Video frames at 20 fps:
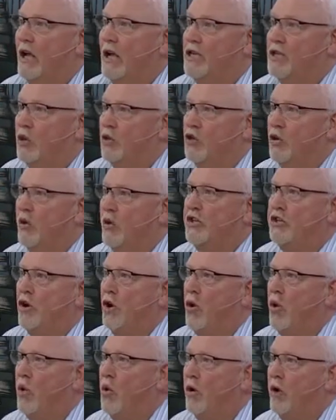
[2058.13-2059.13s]
So do we
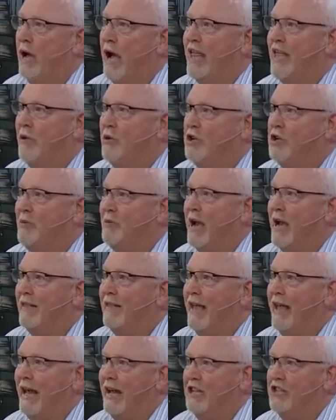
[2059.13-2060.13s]
show God the
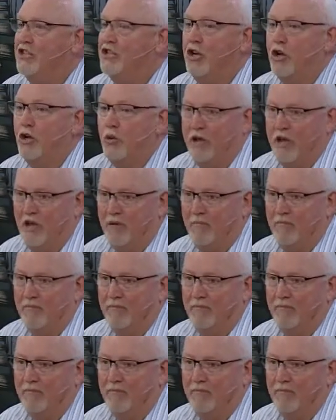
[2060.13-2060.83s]
respect that is due him?